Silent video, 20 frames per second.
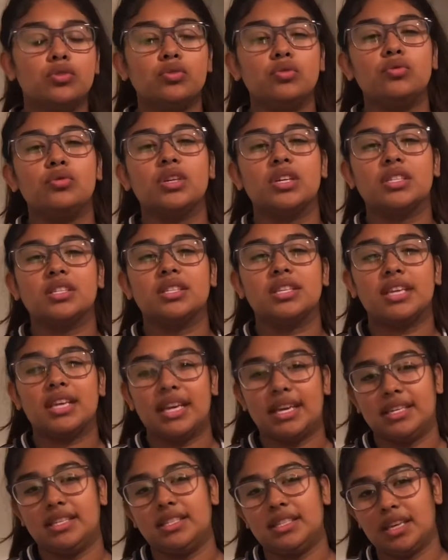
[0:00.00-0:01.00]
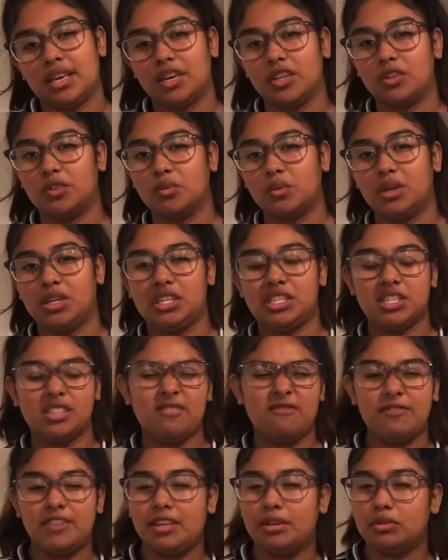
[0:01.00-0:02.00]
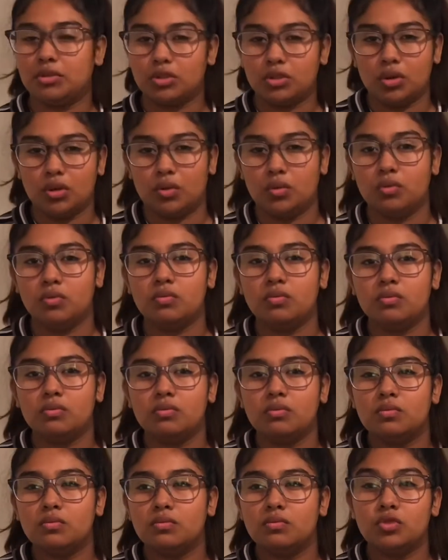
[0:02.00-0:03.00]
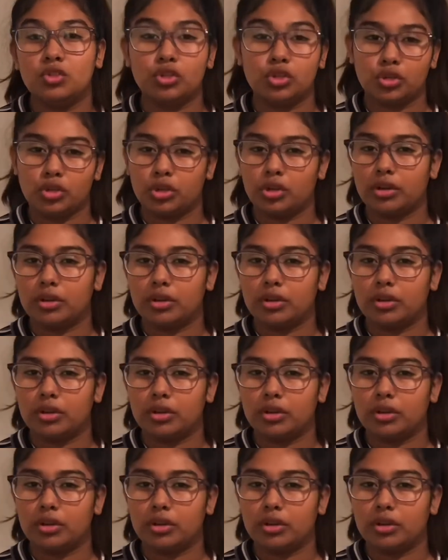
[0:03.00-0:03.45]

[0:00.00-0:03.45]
just in case the other one doesn't feel so secure.